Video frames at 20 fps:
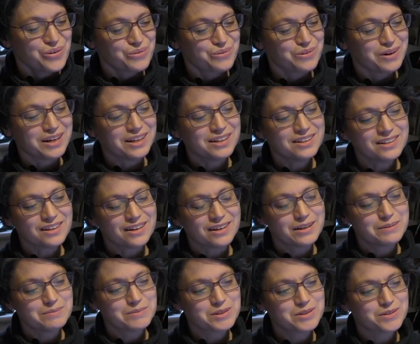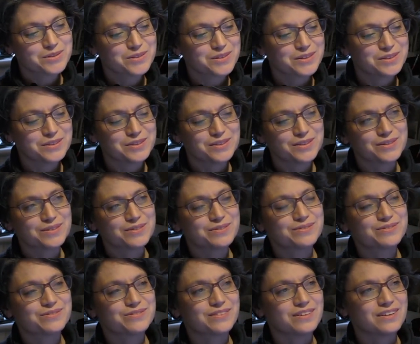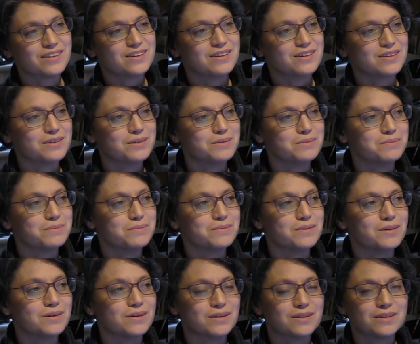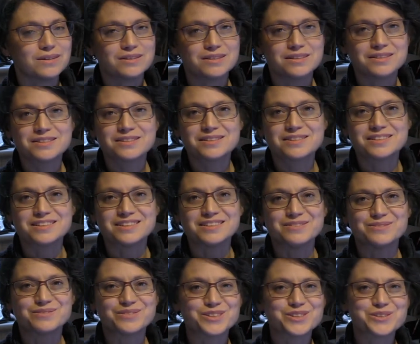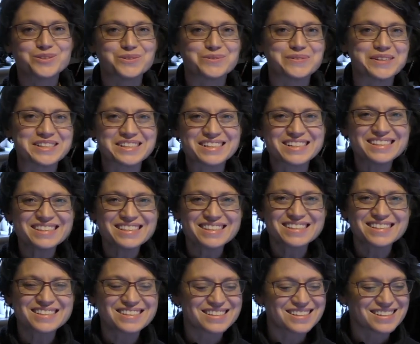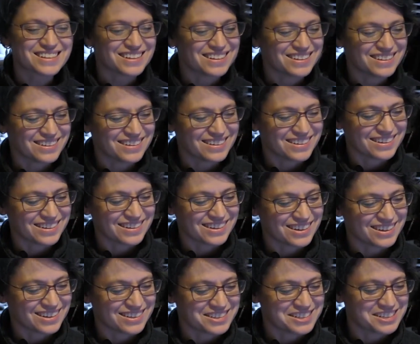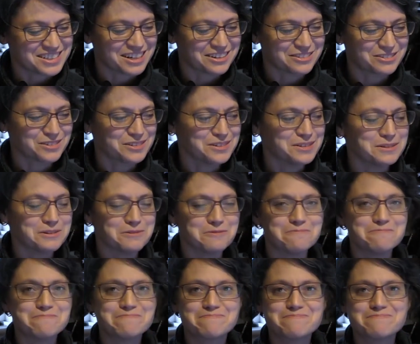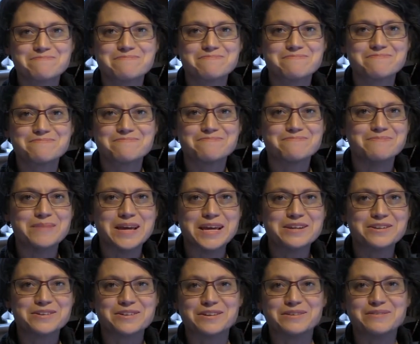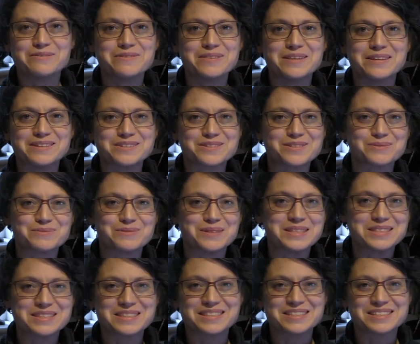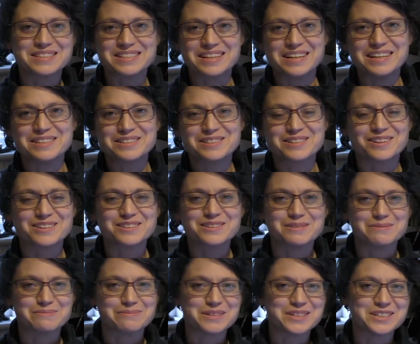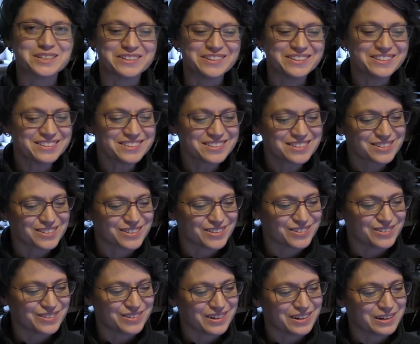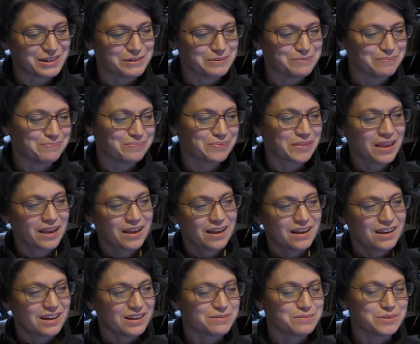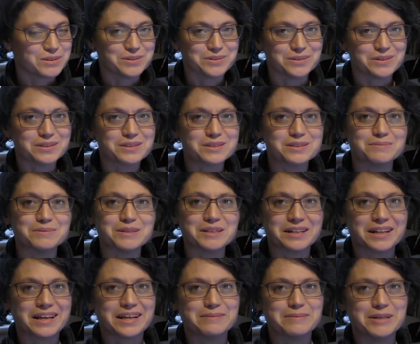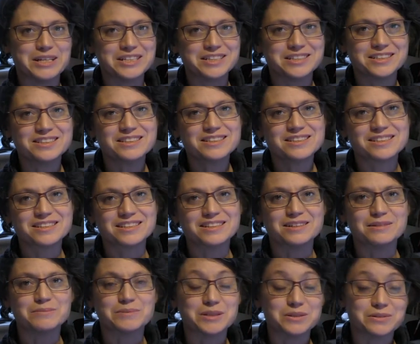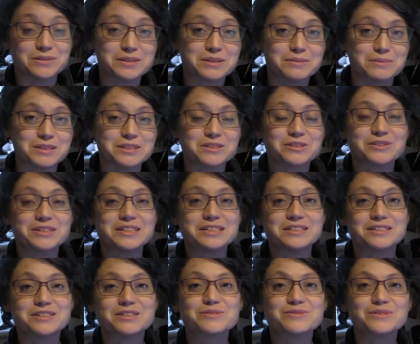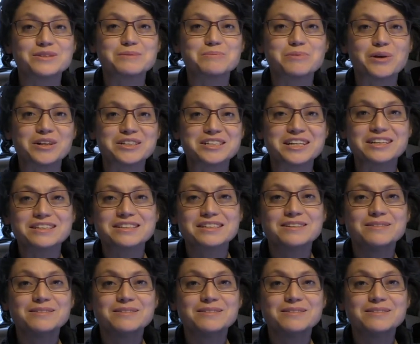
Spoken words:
Well, I'm a sort of artist in virtual residence and general maker of things with the Science Gossip material. So I've been doing some little animations, and I'll be doing some illustrations for the project.